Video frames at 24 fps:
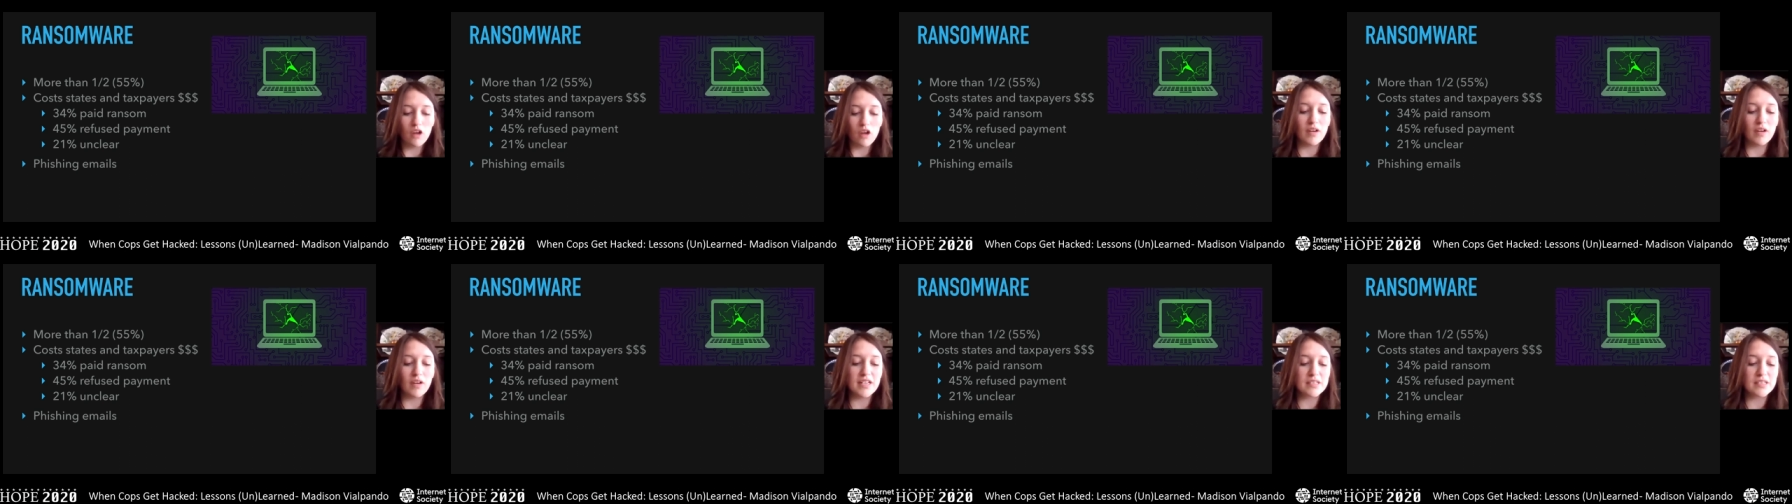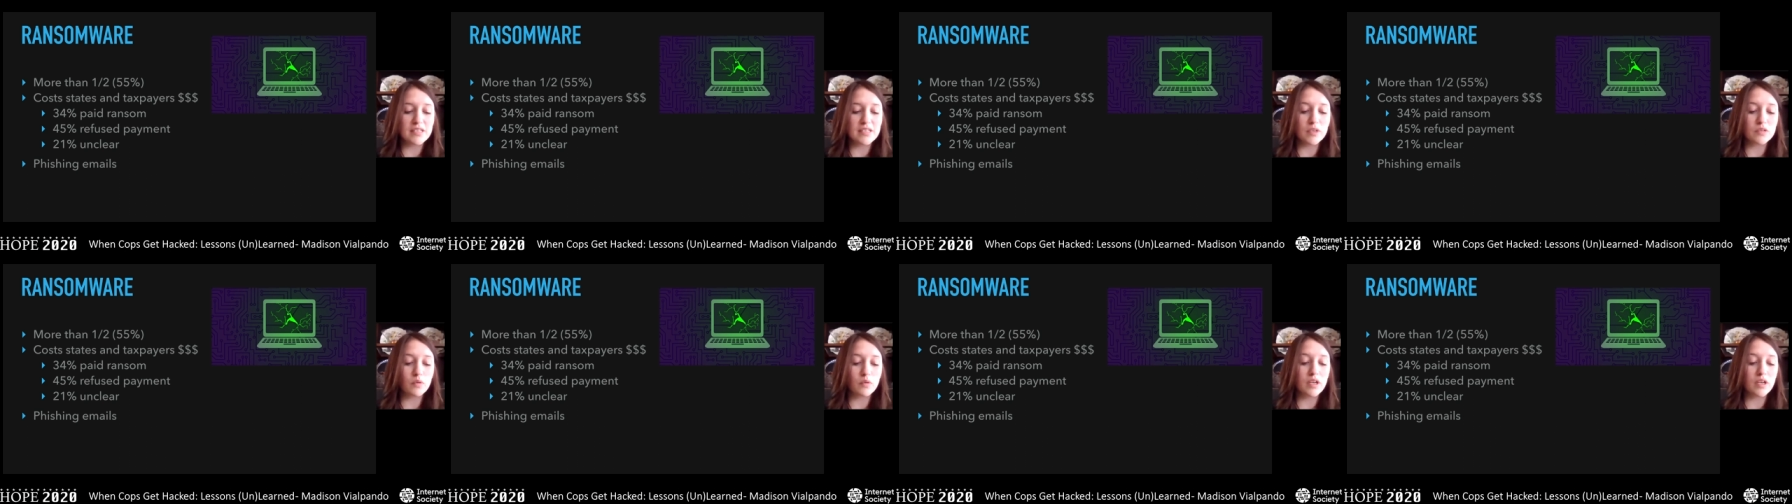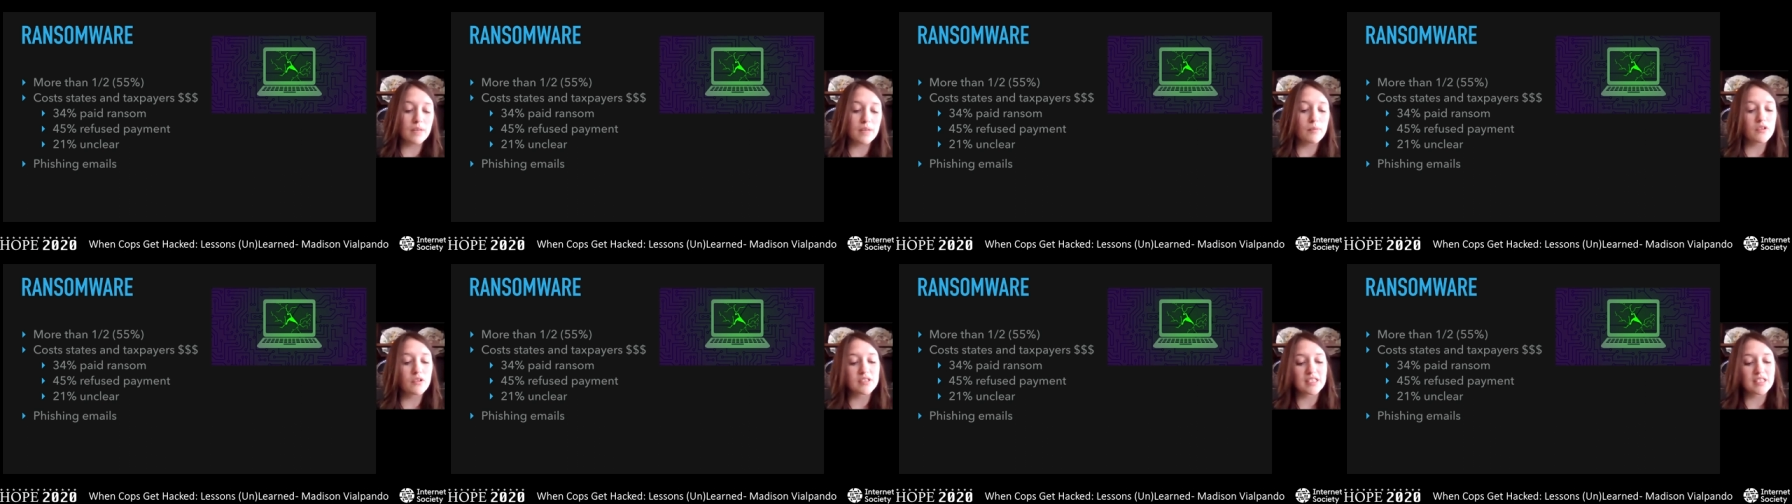Ransomware is one of
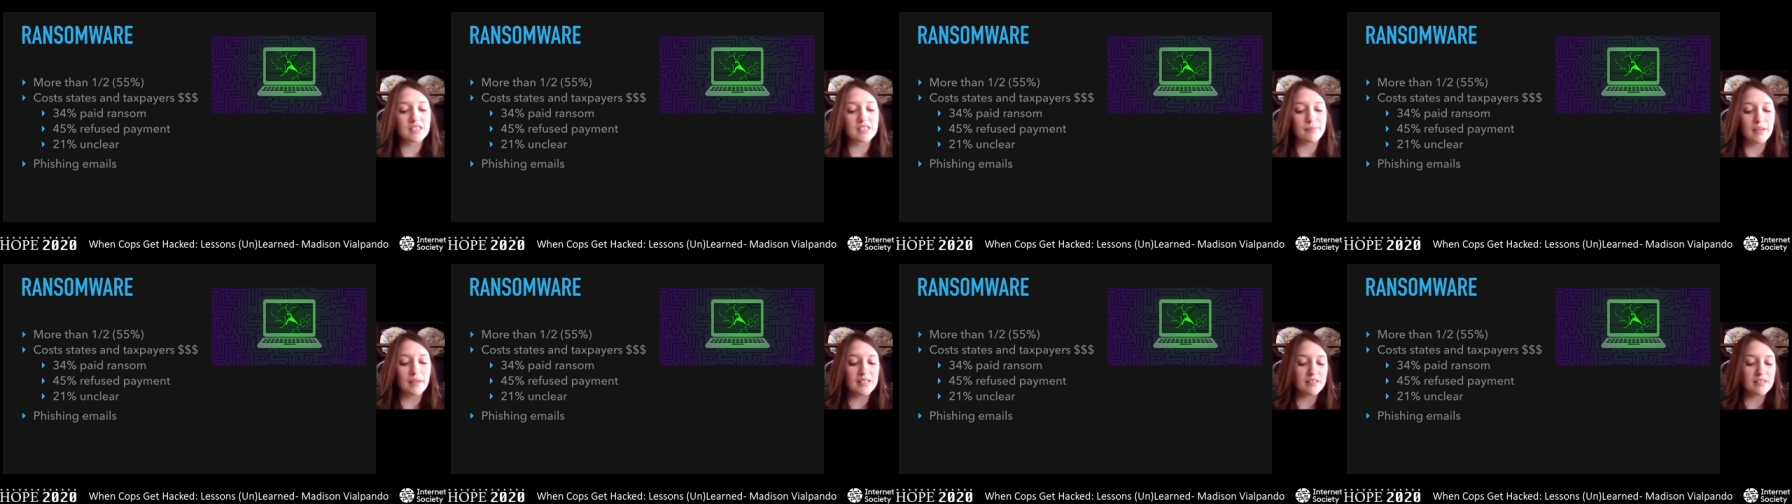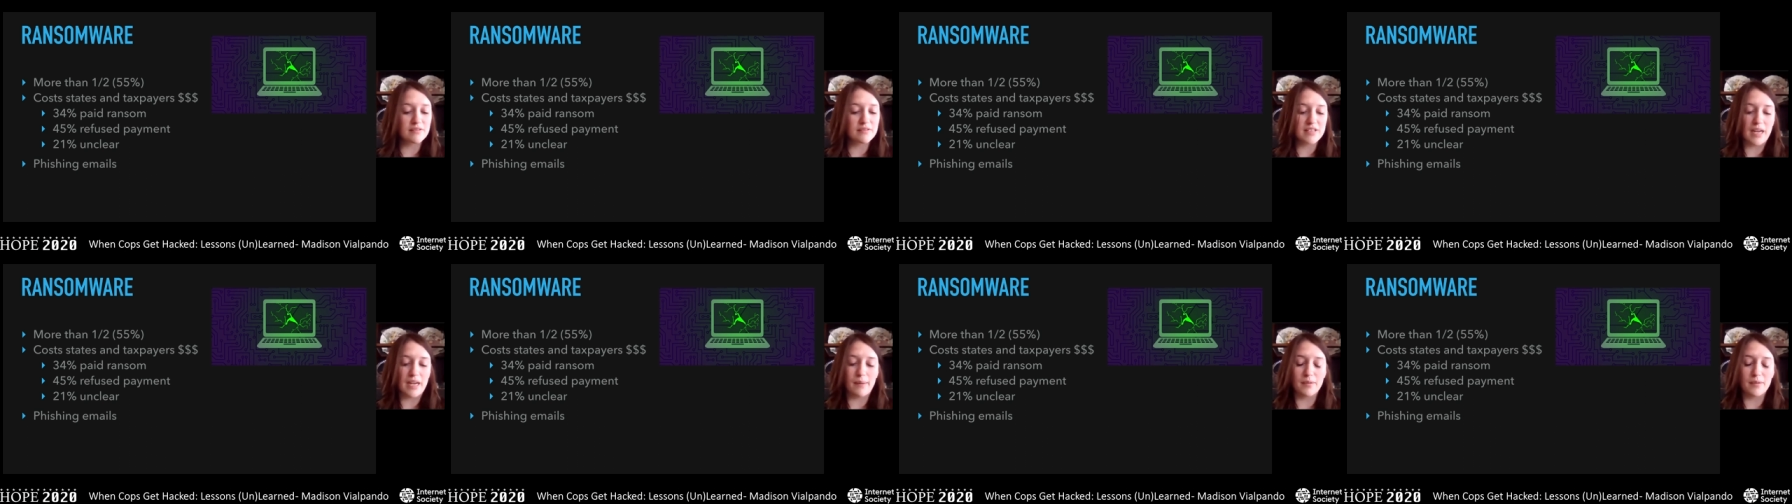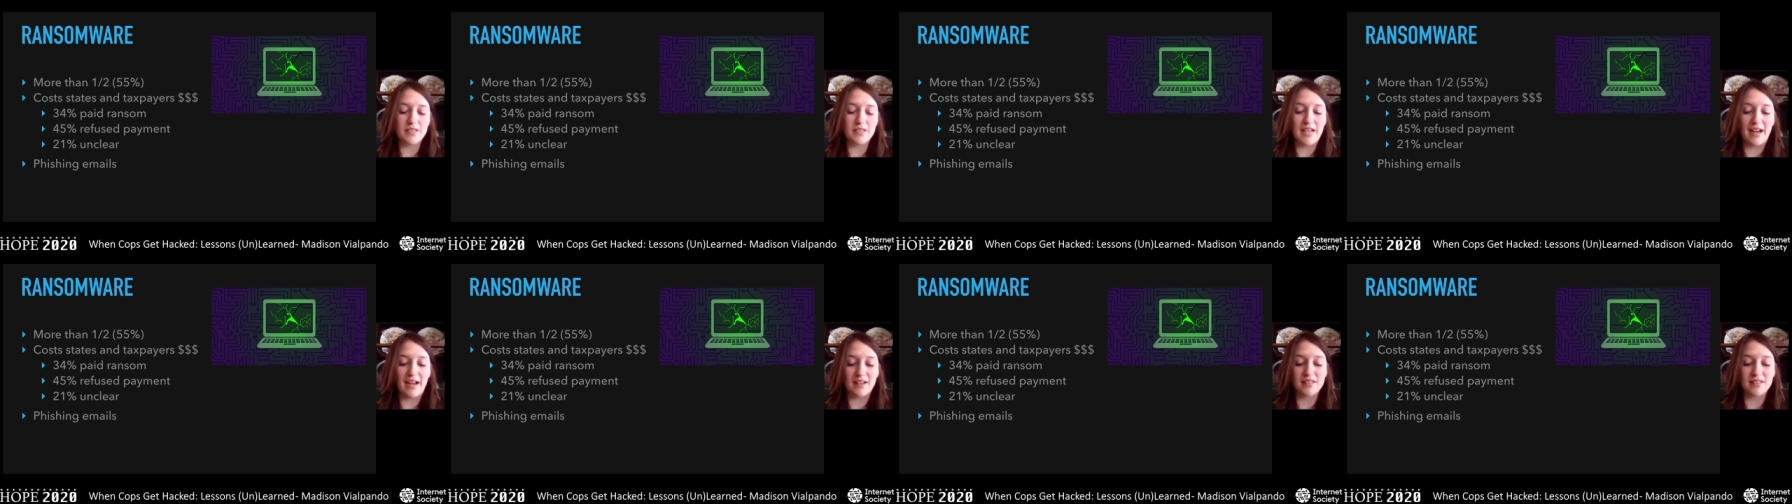the most expensive cyber
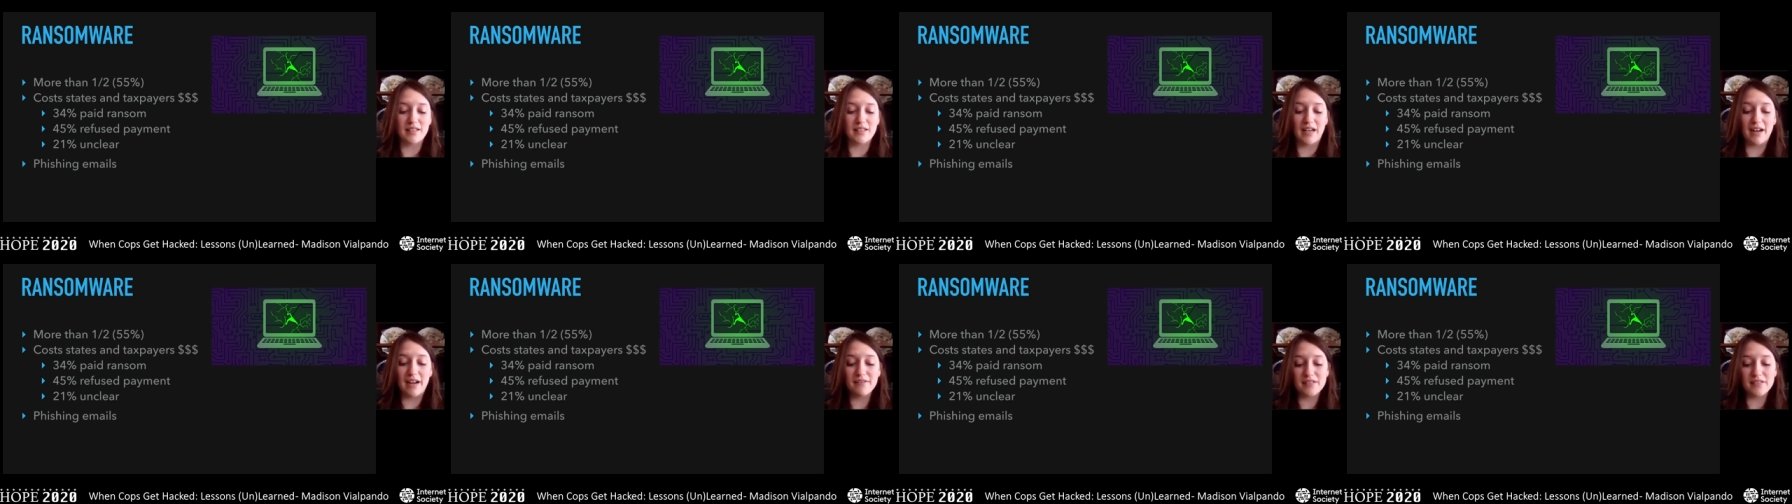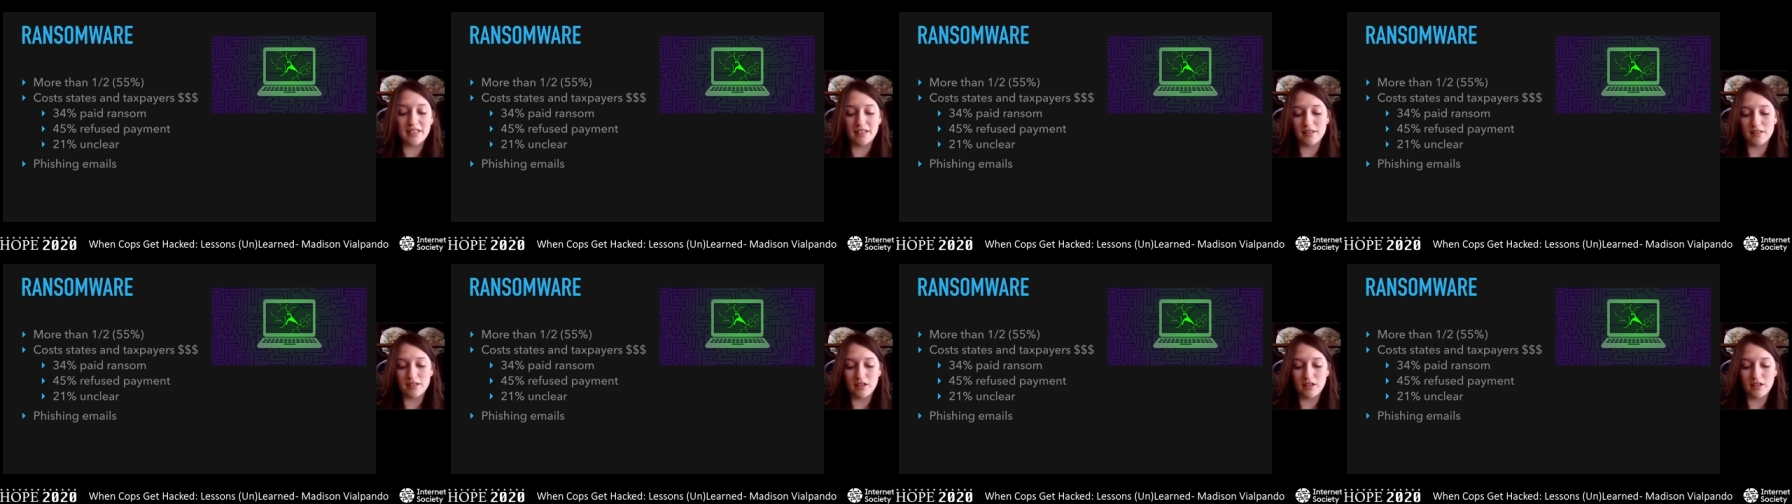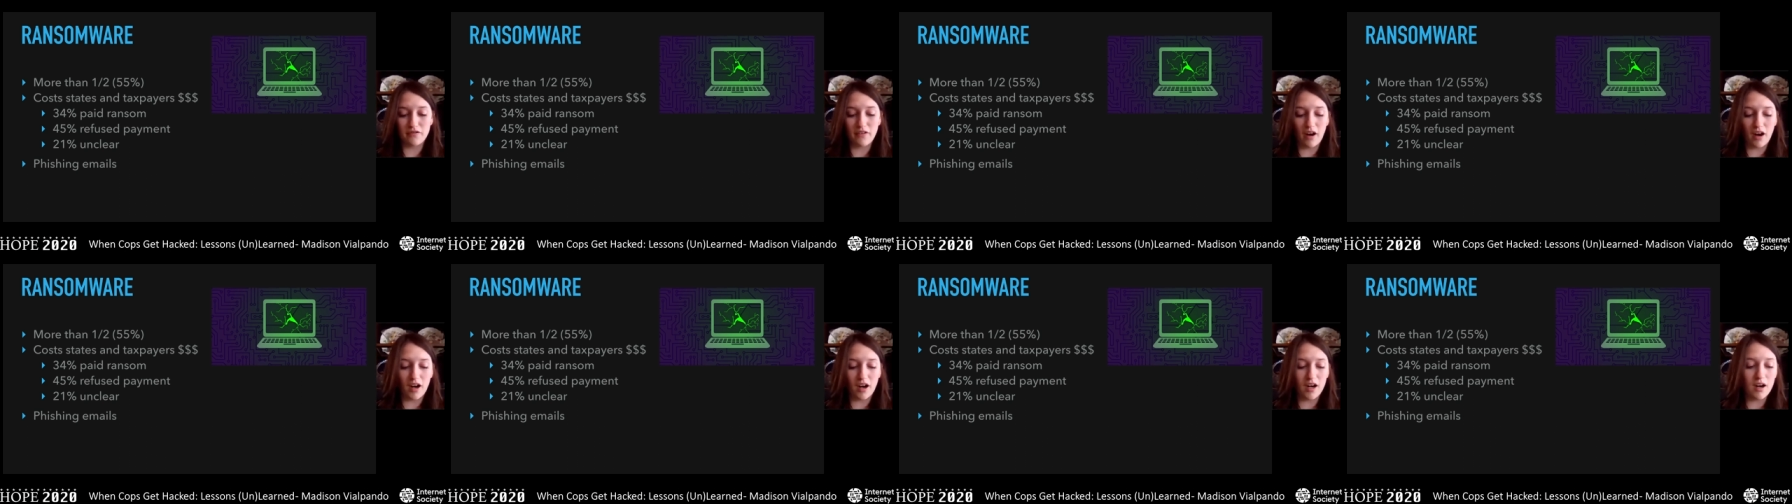attacks that I've seen so
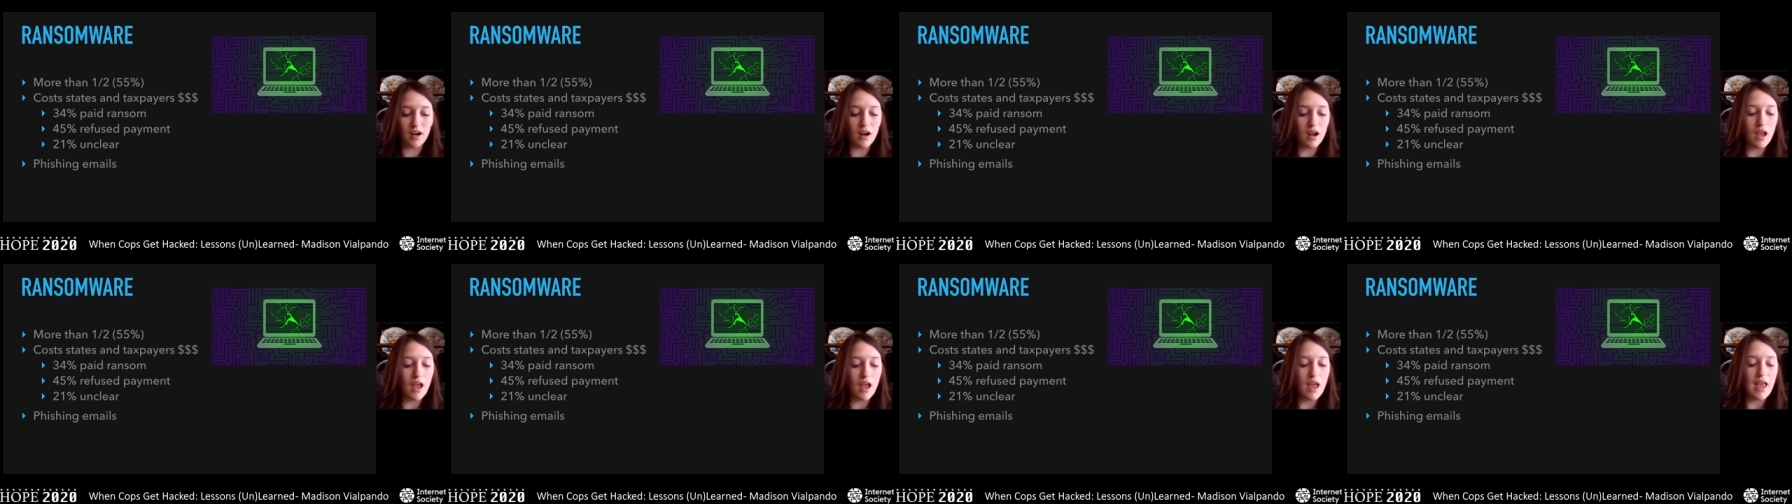far.